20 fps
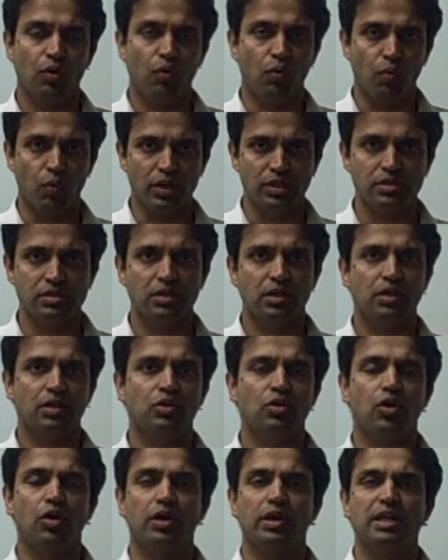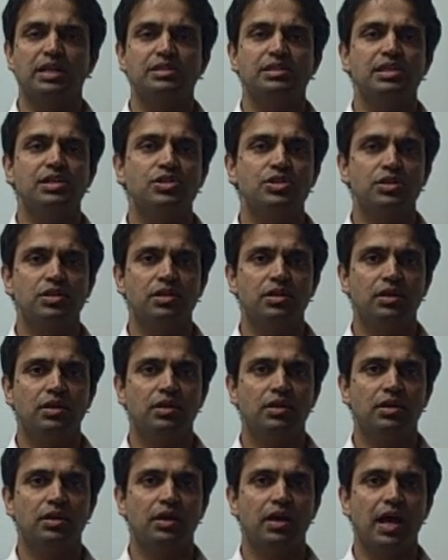once the organization
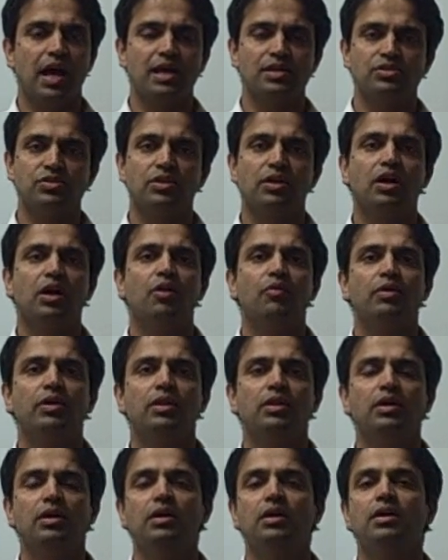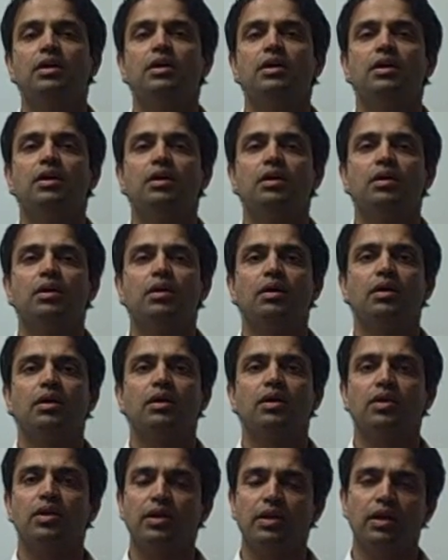has recovered the
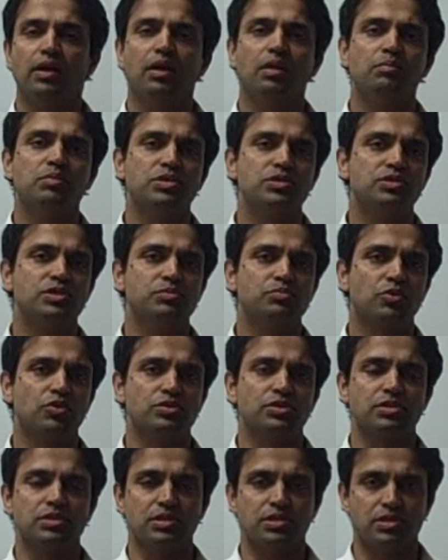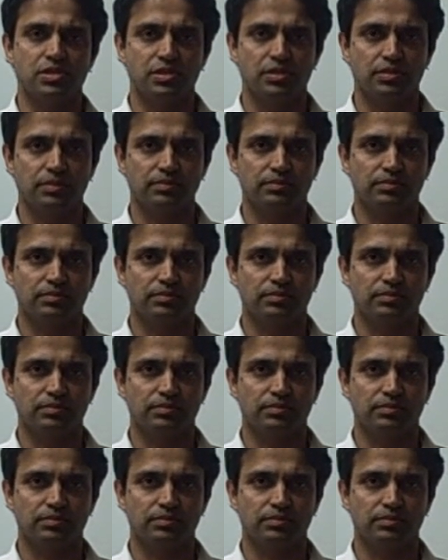critical business processes.